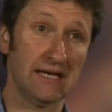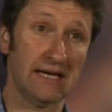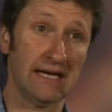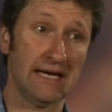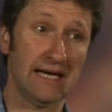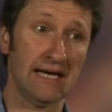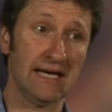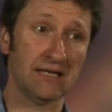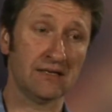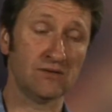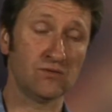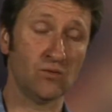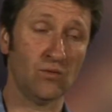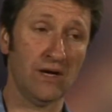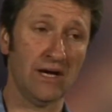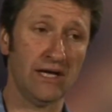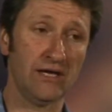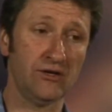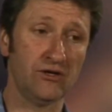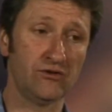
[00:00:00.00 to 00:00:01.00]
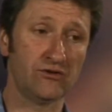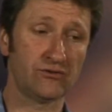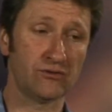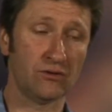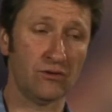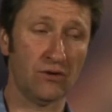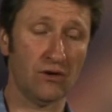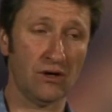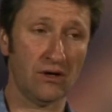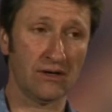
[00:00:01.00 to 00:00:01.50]
and where you
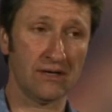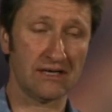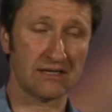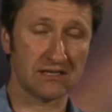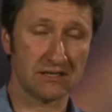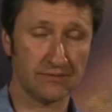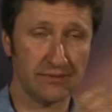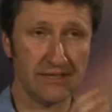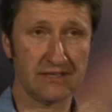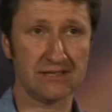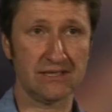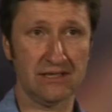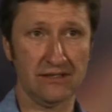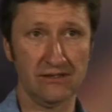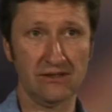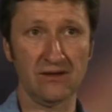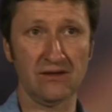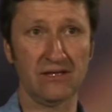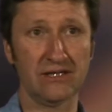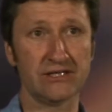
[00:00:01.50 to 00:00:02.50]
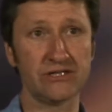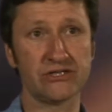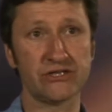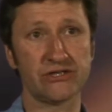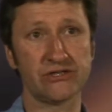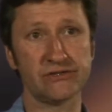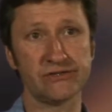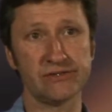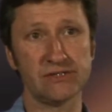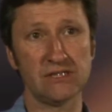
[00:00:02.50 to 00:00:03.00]
draw on explicit
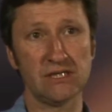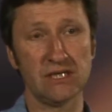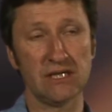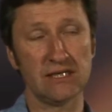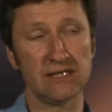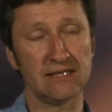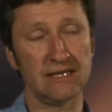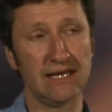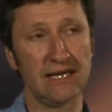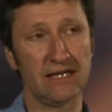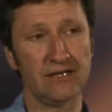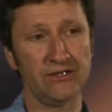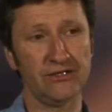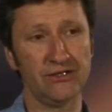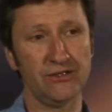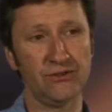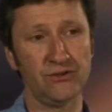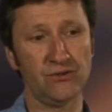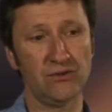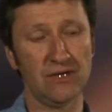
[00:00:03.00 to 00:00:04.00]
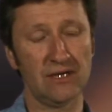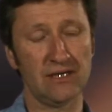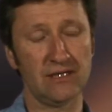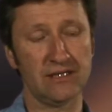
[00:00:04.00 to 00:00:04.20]
knowledge that, you've